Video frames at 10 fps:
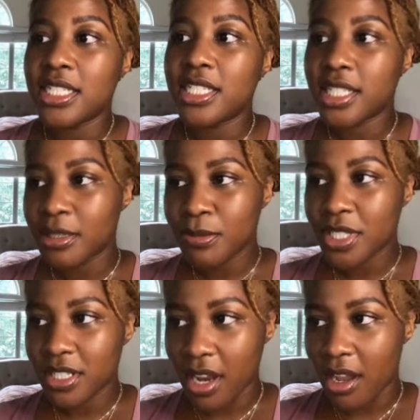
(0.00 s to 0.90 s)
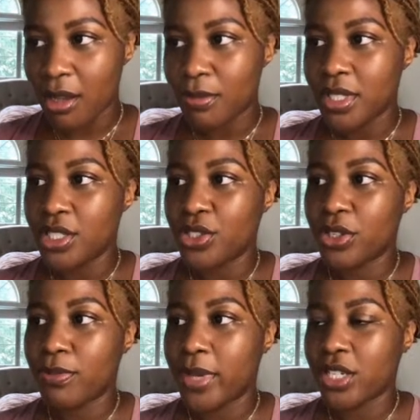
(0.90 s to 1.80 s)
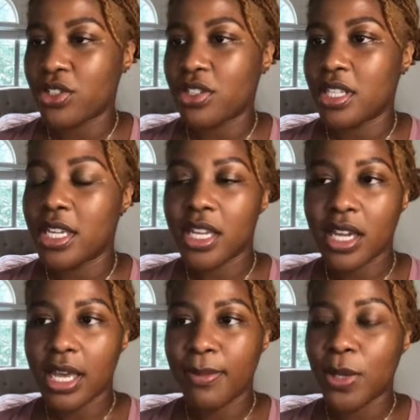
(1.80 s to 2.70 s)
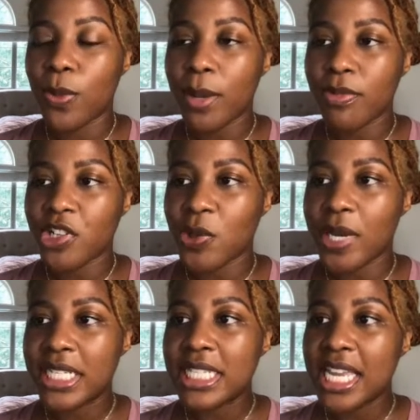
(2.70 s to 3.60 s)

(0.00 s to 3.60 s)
Jim's job is to measure the incoming web requests